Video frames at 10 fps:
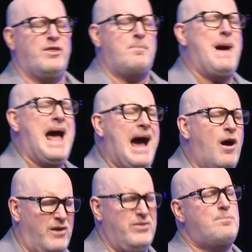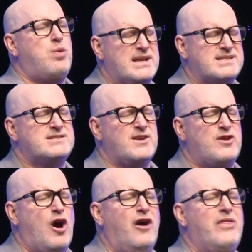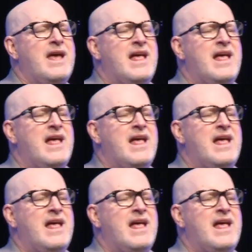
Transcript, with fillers: the power and the presence of God.